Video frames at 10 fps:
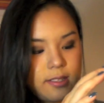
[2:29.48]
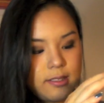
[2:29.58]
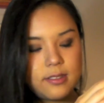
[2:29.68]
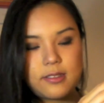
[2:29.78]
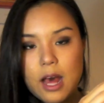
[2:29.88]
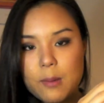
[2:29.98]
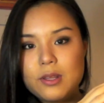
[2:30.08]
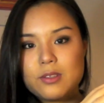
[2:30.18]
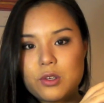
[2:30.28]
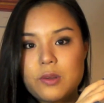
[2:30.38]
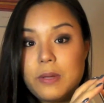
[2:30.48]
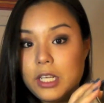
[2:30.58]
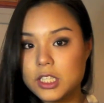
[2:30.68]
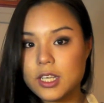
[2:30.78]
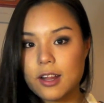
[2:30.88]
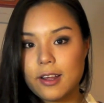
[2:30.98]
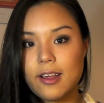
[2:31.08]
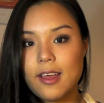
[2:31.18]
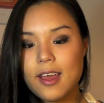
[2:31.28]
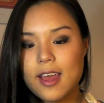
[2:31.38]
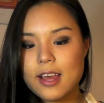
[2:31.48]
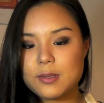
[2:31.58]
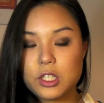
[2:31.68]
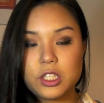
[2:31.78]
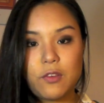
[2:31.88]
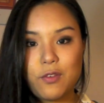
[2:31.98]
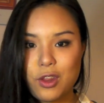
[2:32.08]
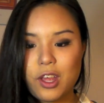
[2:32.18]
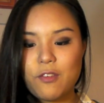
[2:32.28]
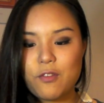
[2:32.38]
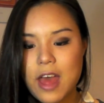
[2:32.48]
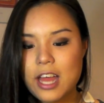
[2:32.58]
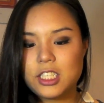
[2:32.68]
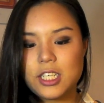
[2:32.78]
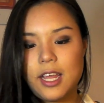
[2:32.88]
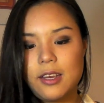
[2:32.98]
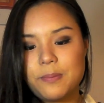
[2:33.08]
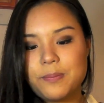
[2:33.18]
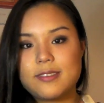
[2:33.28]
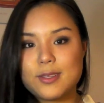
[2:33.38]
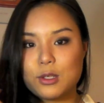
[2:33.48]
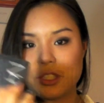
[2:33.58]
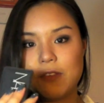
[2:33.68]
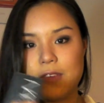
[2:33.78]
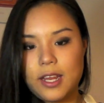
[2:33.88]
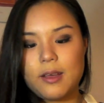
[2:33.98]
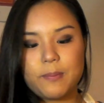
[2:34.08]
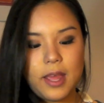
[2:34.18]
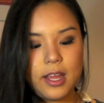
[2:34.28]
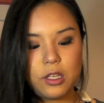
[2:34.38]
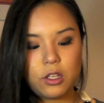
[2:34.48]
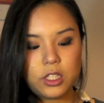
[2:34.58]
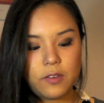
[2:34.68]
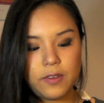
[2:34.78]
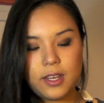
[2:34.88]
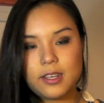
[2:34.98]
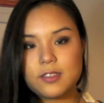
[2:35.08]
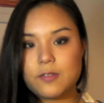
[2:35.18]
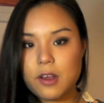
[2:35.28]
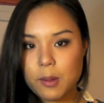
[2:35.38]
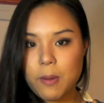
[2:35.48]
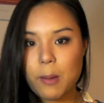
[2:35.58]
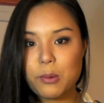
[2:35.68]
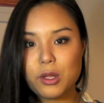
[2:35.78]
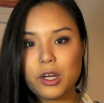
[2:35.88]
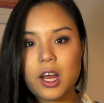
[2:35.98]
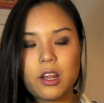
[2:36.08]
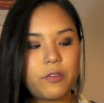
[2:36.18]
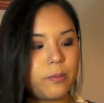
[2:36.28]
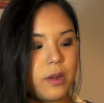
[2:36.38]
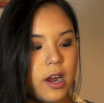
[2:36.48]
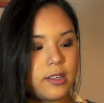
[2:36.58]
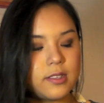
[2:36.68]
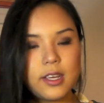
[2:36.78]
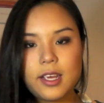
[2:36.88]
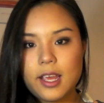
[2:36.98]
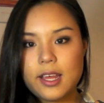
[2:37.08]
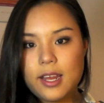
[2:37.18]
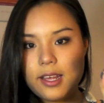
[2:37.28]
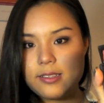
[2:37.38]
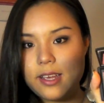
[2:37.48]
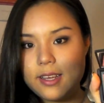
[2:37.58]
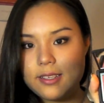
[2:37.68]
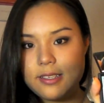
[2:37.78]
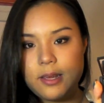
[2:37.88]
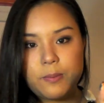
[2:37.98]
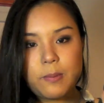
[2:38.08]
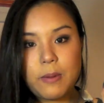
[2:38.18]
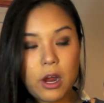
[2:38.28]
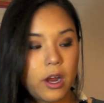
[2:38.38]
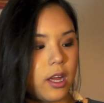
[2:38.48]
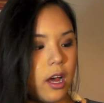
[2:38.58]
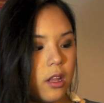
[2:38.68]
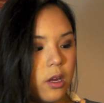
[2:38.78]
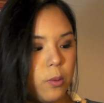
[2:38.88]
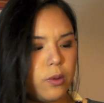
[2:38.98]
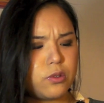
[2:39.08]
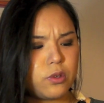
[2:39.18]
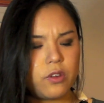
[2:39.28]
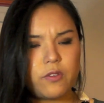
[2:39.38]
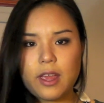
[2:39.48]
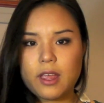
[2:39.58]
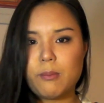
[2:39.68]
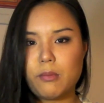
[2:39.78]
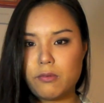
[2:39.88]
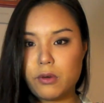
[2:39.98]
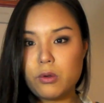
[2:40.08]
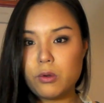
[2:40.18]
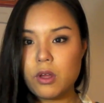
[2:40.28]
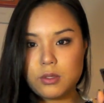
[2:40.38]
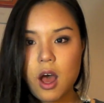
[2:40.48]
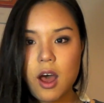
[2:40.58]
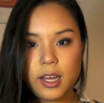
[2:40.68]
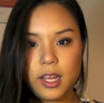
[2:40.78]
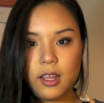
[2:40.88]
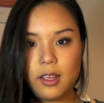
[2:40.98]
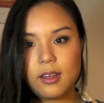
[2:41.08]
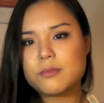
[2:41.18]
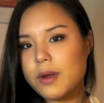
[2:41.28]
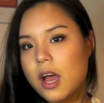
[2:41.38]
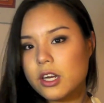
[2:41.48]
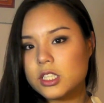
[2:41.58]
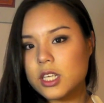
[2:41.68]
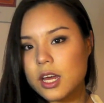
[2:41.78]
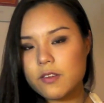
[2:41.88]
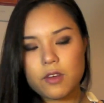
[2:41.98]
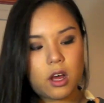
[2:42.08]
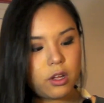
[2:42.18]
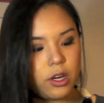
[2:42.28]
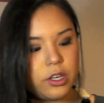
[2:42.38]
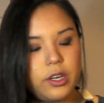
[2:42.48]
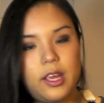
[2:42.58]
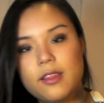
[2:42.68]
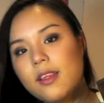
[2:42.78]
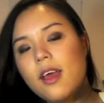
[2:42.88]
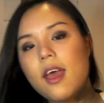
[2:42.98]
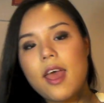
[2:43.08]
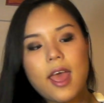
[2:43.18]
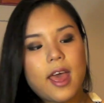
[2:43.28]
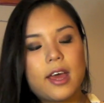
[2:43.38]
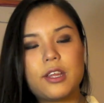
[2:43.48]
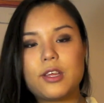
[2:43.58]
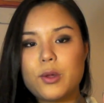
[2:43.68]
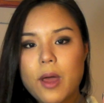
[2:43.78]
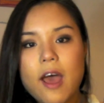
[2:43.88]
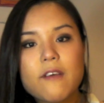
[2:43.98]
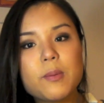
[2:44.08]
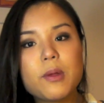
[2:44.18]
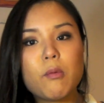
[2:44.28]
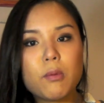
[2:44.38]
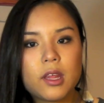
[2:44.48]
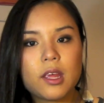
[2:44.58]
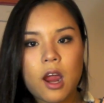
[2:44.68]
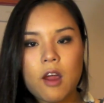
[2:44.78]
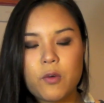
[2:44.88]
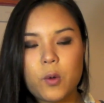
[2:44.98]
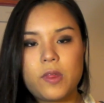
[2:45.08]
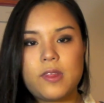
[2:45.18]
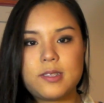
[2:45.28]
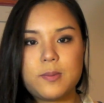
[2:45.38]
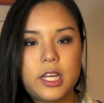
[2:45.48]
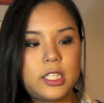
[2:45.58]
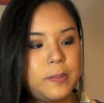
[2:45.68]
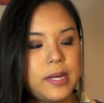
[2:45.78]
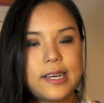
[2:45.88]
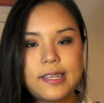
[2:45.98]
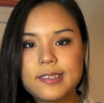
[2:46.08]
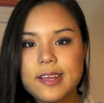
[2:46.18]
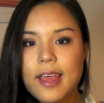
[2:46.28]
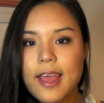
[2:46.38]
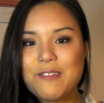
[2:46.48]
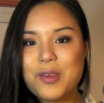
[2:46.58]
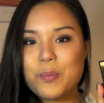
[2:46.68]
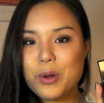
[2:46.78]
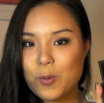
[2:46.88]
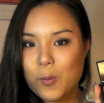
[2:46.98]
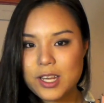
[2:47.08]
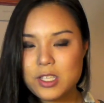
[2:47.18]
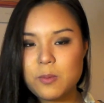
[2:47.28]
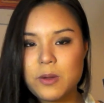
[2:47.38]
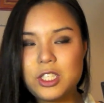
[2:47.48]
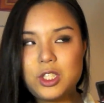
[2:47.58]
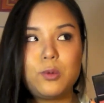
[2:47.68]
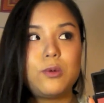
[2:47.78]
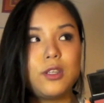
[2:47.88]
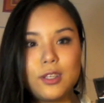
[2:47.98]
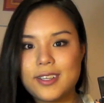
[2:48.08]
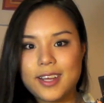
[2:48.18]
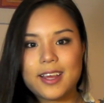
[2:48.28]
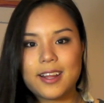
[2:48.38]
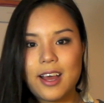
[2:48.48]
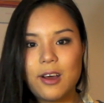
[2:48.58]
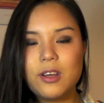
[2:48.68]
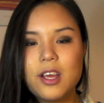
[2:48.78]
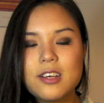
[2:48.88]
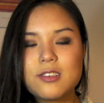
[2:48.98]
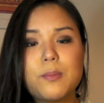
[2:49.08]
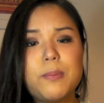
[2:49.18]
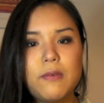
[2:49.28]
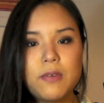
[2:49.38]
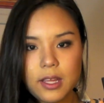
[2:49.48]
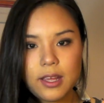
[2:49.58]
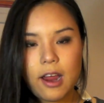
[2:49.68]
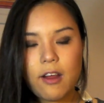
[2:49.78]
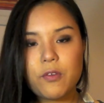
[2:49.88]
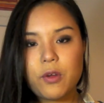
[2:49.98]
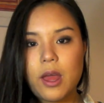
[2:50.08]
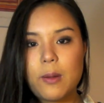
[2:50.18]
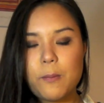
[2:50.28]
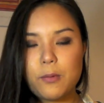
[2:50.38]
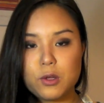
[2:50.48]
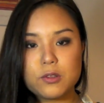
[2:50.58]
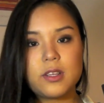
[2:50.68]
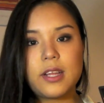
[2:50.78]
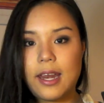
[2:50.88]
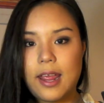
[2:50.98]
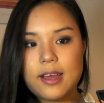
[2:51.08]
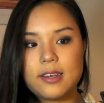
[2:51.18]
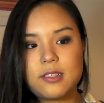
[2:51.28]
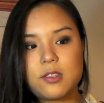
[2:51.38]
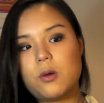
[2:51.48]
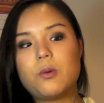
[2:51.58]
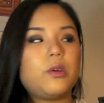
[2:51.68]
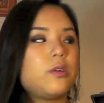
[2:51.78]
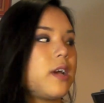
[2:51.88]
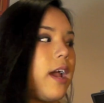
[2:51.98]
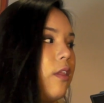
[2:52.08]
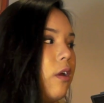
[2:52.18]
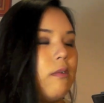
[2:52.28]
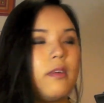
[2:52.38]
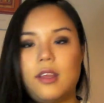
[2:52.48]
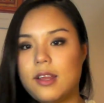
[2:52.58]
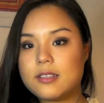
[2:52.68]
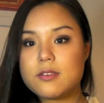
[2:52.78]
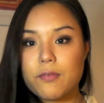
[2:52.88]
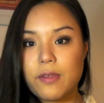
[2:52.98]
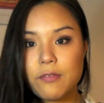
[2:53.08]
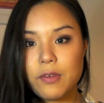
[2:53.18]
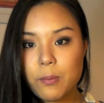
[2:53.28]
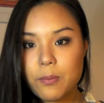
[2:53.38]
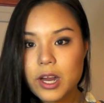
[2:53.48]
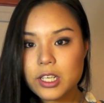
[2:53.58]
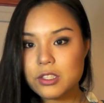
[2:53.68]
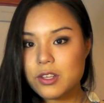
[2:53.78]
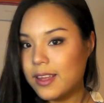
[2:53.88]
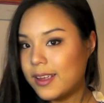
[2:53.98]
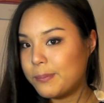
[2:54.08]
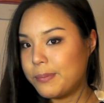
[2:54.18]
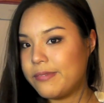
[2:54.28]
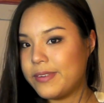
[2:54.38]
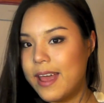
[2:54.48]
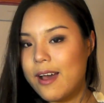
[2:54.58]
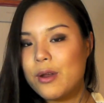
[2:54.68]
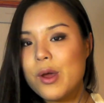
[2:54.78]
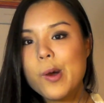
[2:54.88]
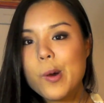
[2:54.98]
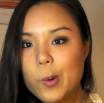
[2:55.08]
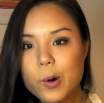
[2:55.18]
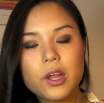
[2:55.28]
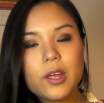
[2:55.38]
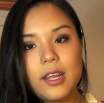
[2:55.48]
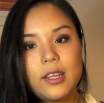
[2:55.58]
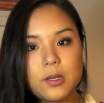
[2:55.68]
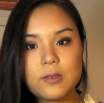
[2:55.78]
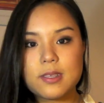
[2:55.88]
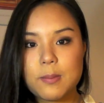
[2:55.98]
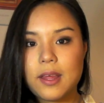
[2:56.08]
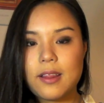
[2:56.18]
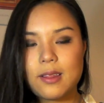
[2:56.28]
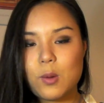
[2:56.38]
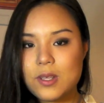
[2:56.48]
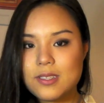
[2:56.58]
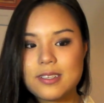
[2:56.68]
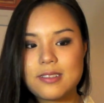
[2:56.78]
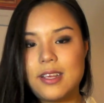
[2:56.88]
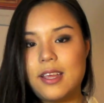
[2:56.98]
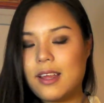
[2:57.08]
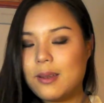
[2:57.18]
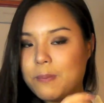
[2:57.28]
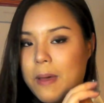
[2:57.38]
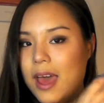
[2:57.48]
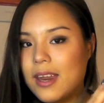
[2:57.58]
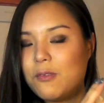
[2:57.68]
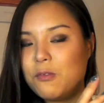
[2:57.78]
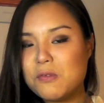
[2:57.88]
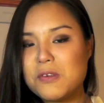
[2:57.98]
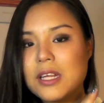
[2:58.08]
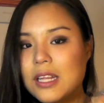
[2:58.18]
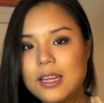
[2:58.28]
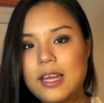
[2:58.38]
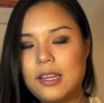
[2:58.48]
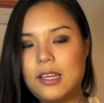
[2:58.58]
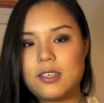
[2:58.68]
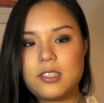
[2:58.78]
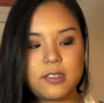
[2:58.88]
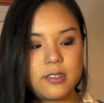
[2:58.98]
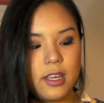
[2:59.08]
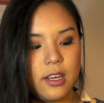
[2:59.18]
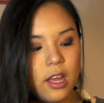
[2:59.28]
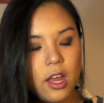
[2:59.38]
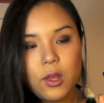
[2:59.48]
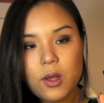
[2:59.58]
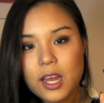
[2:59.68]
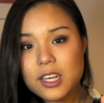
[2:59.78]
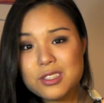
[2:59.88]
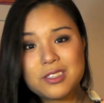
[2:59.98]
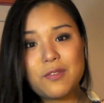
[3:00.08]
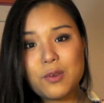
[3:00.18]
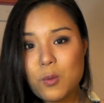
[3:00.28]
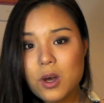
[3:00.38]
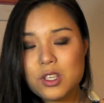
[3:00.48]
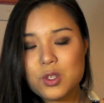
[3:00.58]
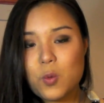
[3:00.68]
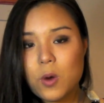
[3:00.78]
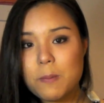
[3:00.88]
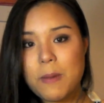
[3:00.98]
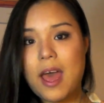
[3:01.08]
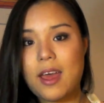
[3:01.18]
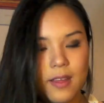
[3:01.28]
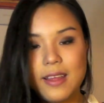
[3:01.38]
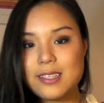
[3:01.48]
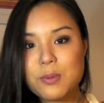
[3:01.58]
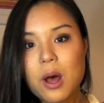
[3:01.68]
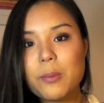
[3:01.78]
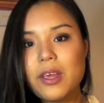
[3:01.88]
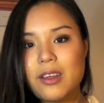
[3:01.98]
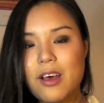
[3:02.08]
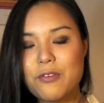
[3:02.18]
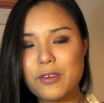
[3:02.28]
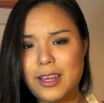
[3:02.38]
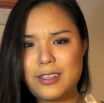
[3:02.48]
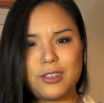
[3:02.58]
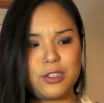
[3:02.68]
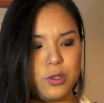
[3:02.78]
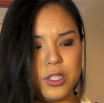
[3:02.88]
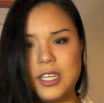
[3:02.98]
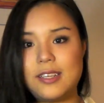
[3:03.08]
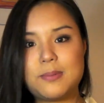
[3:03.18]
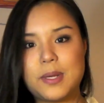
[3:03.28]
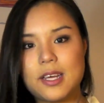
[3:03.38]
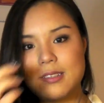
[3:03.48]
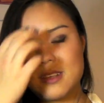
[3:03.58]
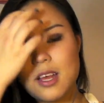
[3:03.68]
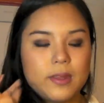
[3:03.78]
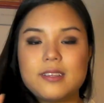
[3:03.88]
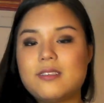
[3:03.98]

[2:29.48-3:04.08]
salmon sort of peachy color, especially if you're looking for that shade. Dolce Vita. And Dolce Vita is a very popular color from NARS. It is a deep berry color with sort of like a maroon, tawny, brownish kind of color underneath. And you have to be really careful with this blush because if you put way too much, you will look like a clown. So be really careful and use a light hand. So use either a really nice fluffy brush so that you can buff it out, or you can use something like the 116 and pat it really lightly onto your skin. You kind of just even want to do one pat. And that's probably enough for like your 2 cheeks because this